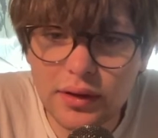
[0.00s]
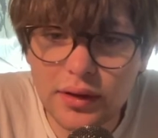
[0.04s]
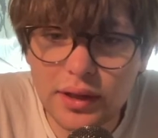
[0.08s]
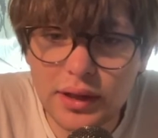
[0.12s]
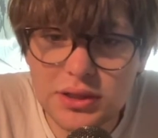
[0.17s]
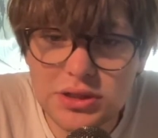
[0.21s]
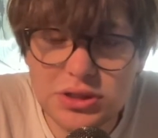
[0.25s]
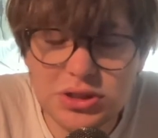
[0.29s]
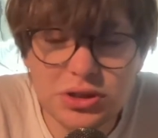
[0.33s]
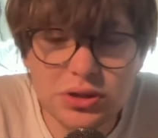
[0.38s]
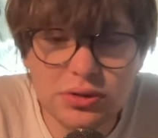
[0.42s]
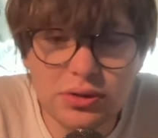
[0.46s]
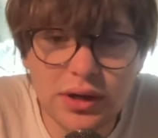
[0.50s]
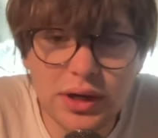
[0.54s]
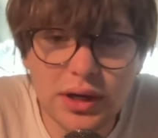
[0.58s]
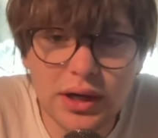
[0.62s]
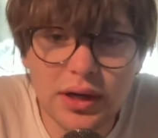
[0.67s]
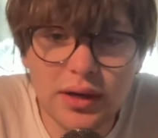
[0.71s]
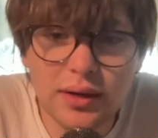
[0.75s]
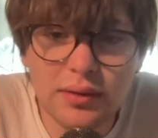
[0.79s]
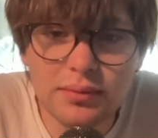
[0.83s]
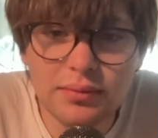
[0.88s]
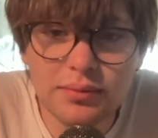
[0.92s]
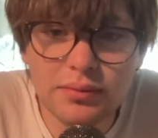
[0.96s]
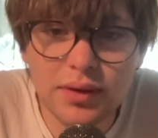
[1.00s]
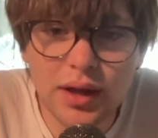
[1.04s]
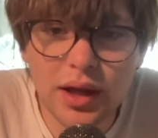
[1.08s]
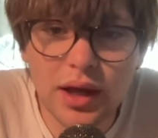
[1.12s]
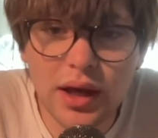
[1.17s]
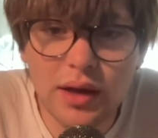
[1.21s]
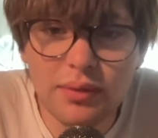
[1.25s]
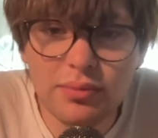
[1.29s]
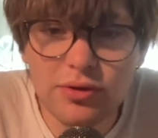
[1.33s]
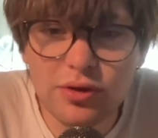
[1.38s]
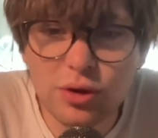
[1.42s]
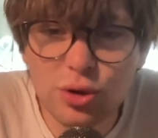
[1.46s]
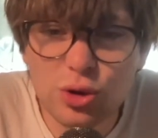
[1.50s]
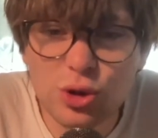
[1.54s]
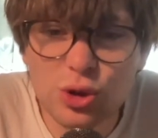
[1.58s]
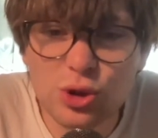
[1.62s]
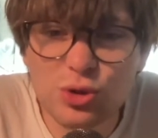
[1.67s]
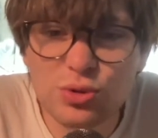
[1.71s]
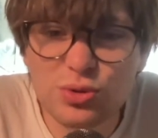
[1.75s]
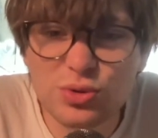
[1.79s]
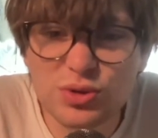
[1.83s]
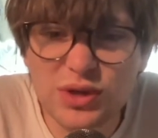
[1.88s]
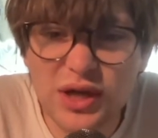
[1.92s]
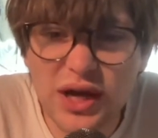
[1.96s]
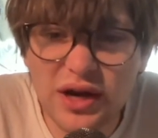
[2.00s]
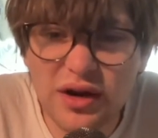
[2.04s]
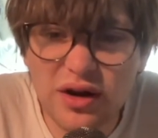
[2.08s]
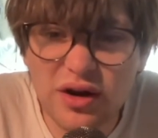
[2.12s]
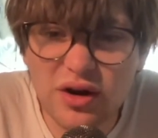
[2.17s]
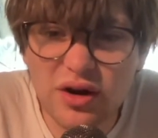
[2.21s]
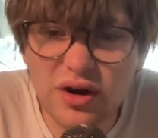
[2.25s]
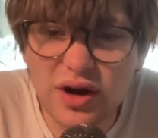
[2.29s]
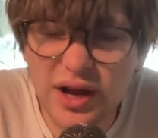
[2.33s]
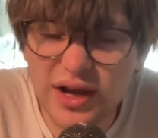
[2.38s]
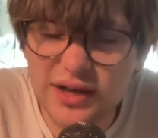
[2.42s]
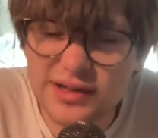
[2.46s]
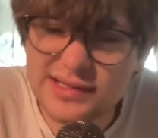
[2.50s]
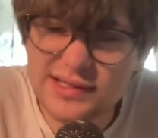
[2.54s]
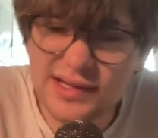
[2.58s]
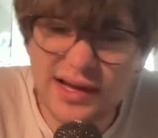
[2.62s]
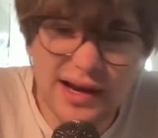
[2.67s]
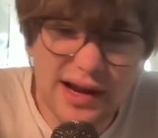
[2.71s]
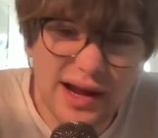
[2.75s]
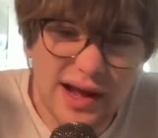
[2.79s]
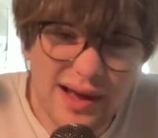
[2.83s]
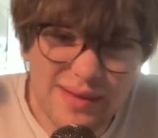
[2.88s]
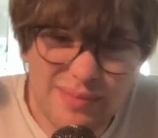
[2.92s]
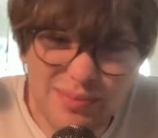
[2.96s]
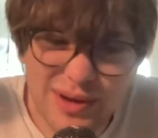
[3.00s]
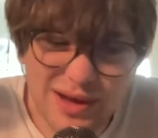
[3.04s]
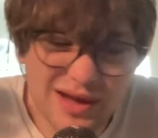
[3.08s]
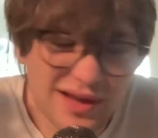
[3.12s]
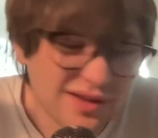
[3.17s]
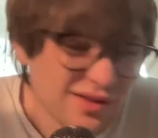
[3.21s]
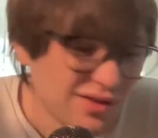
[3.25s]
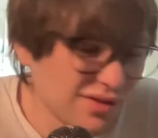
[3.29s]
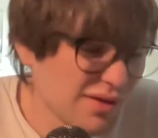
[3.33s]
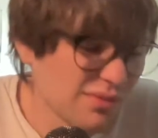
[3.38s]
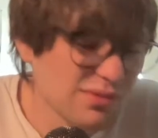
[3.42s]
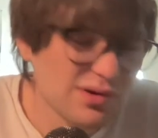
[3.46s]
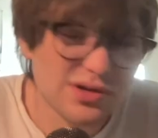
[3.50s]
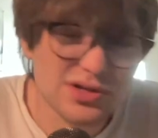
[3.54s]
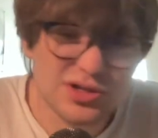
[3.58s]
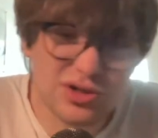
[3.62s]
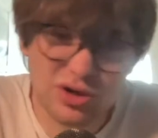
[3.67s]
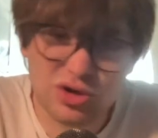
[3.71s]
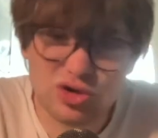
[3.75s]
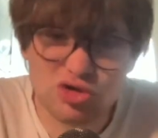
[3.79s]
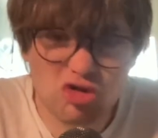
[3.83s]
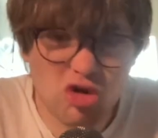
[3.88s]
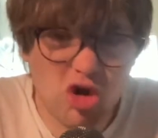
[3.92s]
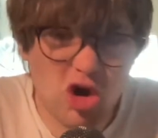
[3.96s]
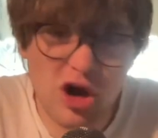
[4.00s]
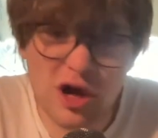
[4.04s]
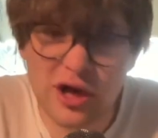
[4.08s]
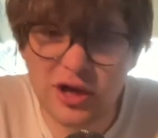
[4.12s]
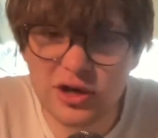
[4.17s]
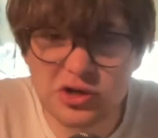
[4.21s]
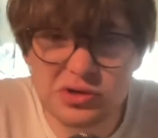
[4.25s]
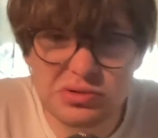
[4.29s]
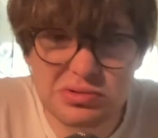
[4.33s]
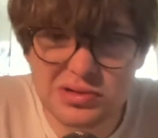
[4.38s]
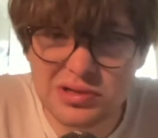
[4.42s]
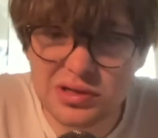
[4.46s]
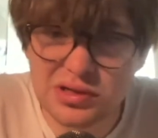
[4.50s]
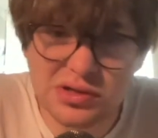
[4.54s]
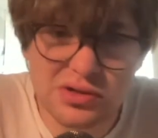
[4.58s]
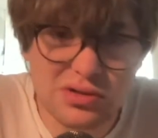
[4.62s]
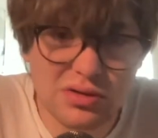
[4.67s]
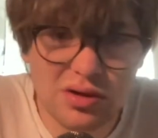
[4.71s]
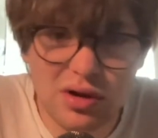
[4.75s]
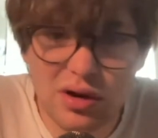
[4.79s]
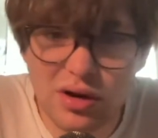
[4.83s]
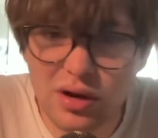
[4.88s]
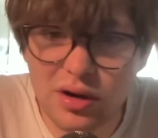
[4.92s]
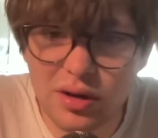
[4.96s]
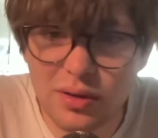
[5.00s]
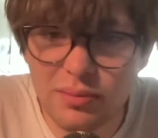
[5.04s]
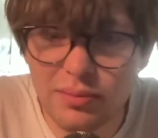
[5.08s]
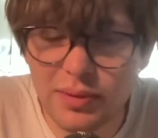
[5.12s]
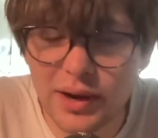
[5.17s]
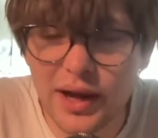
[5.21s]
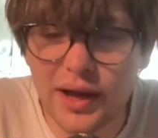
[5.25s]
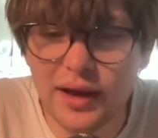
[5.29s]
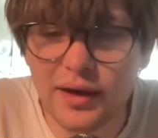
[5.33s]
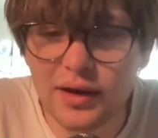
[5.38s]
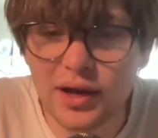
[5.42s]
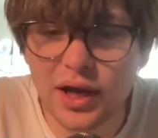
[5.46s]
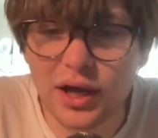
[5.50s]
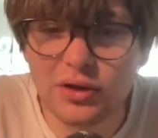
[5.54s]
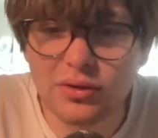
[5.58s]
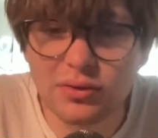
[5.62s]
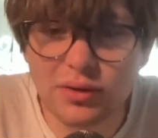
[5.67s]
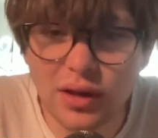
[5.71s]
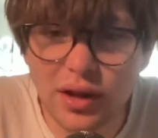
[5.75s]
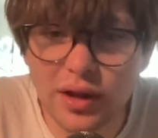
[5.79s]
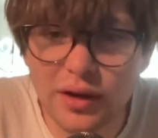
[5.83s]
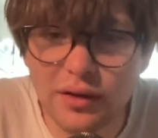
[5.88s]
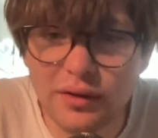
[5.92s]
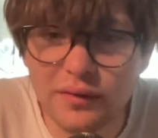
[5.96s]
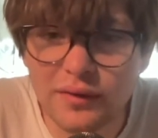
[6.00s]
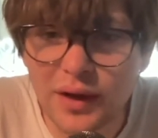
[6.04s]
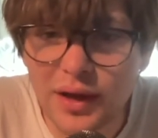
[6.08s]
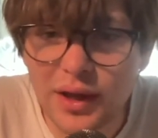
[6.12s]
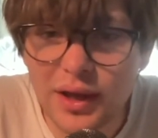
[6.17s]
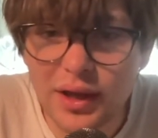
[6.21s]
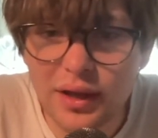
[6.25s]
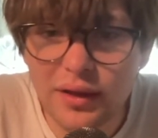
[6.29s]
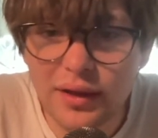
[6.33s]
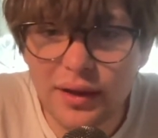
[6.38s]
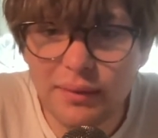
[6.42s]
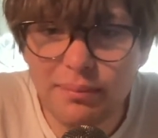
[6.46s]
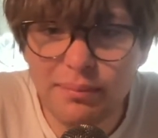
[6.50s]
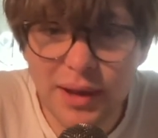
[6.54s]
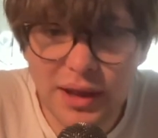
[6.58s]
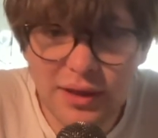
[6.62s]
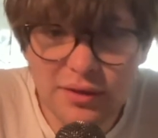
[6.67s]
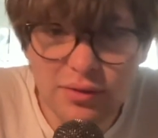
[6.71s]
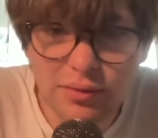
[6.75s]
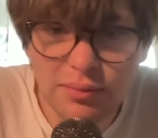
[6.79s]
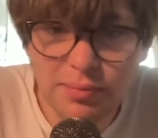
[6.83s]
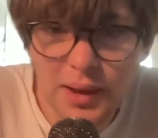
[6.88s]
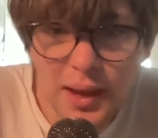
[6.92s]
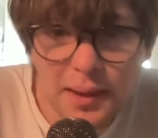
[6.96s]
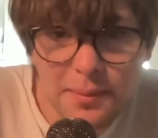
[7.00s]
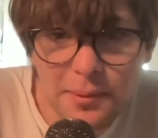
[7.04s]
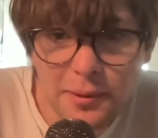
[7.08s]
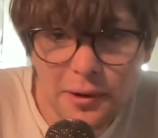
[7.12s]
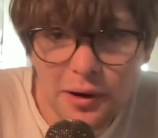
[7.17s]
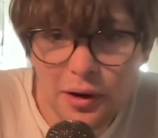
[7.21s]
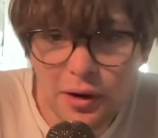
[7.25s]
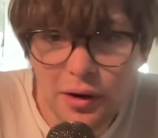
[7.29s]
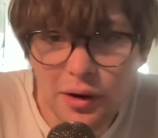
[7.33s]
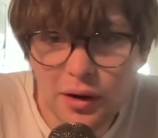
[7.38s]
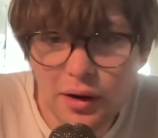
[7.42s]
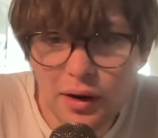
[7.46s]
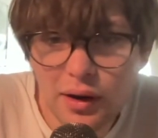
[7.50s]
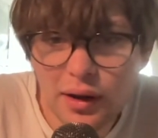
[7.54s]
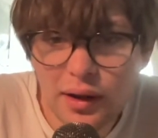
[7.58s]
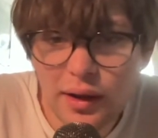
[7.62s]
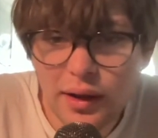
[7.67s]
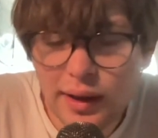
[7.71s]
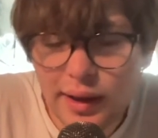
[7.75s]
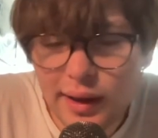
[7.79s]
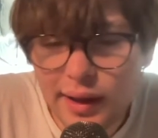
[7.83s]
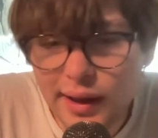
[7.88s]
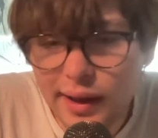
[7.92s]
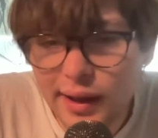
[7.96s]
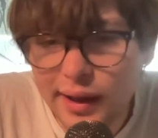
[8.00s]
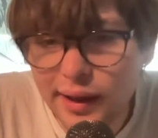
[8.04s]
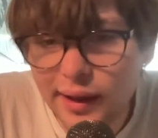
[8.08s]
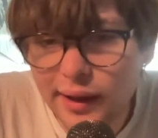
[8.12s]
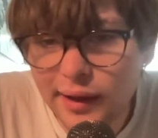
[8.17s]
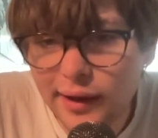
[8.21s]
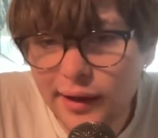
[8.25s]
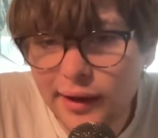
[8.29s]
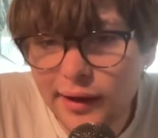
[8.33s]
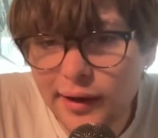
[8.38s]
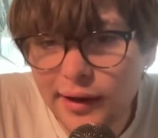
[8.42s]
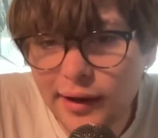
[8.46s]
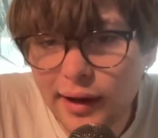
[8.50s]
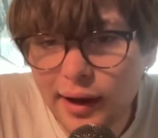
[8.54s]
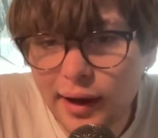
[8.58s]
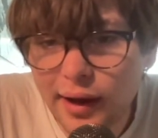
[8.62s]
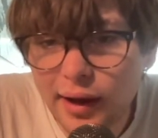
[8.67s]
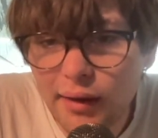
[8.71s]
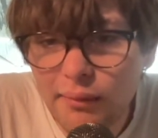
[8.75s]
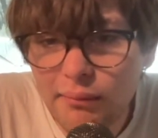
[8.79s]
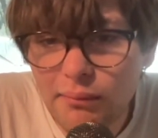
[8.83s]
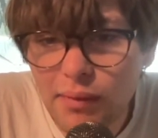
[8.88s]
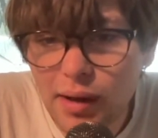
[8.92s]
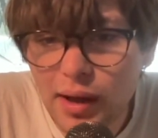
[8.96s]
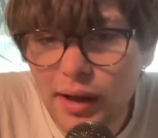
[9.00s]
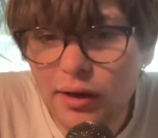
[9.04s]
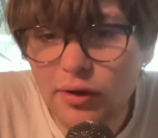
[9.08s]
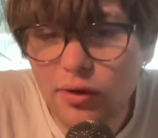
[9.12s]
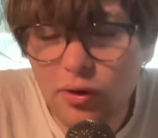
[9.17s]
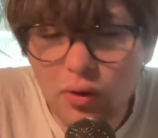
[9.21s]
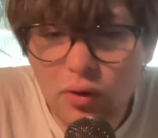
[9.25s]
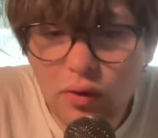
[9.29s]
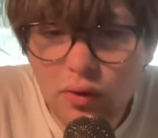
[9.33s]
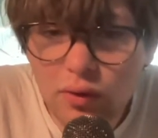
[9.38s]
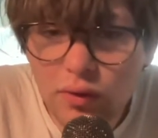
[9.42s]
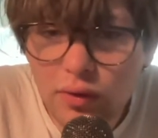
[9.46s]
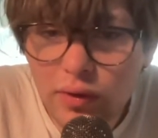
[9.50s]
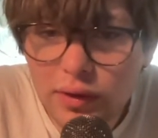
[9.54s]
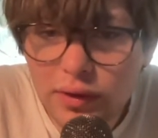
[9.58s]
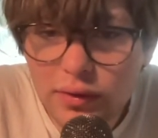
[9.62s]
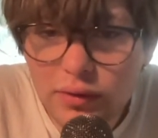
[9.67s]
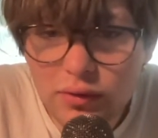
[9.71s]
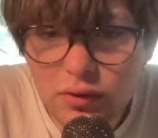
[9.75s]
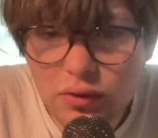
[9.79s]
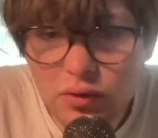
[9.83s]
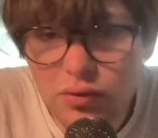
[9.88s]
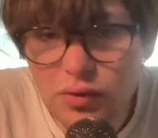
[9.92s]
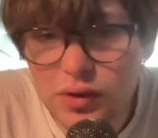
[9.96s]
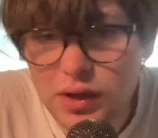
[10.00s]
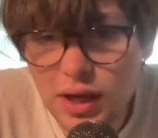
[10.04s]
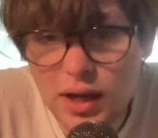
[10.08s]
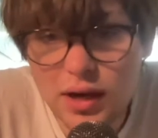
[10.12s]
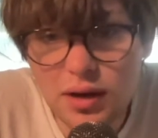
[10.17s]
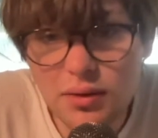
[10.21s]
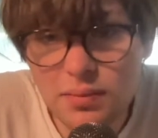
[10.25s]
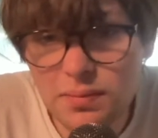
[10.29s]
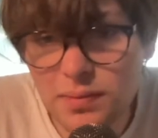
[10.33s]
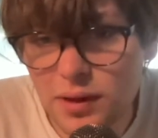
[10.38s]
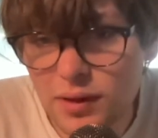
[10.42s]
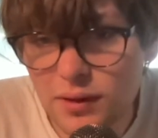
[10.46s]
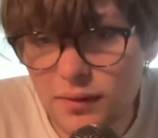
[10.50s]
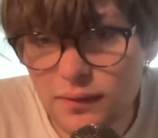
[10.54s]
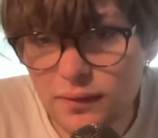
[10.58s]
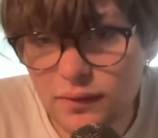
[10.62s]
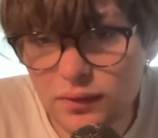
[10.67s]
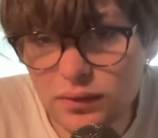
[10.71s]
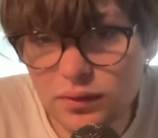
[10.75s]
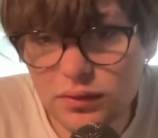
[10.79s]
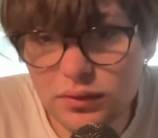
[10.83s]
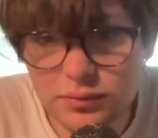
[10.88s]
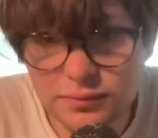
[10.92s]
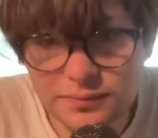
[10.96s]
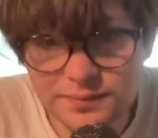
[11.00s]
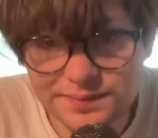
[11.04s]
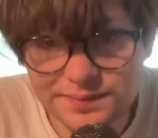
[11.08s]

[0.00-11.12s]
Instagram. I'm starting to do new kind of art. I just got an iPad, so I'm going to start drawing and do digital art. But I do a lot of like pencil paper art, and my goal is to create a peaceful